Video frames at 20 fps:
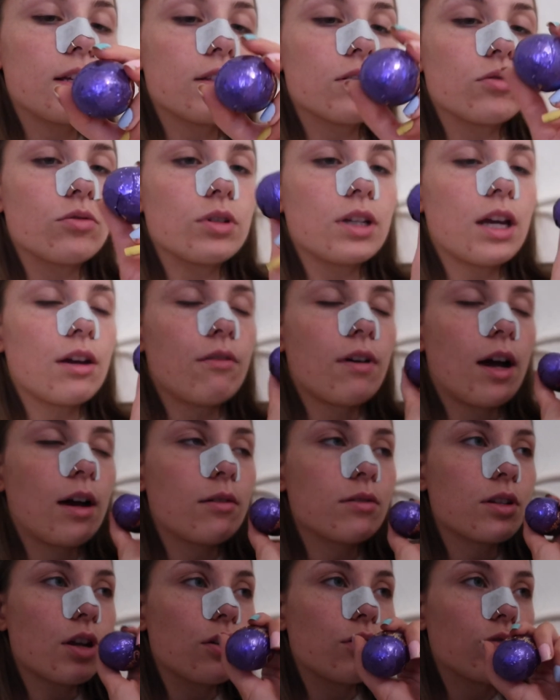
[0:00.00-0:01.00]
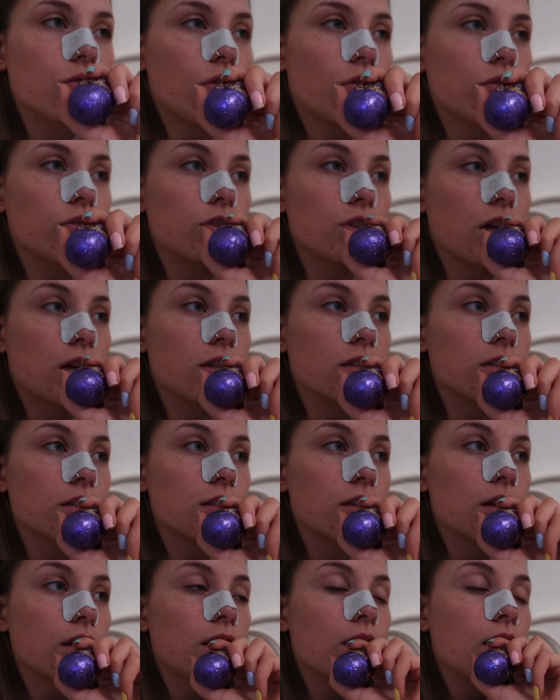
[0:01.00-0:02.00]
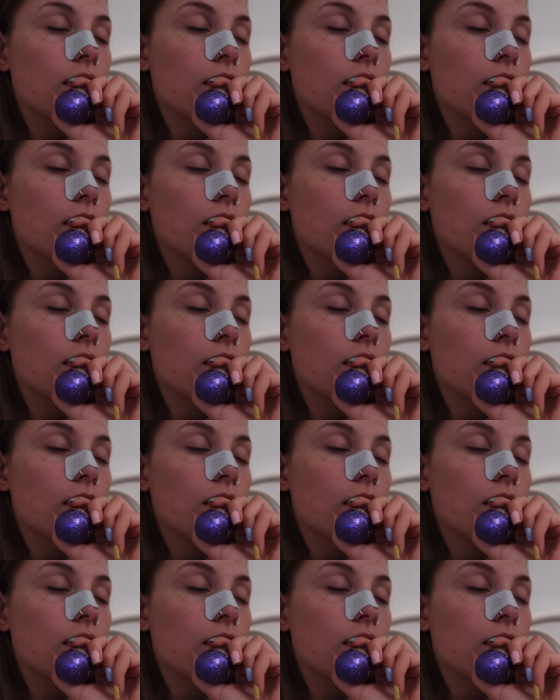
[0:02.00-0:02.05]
these all year round and not just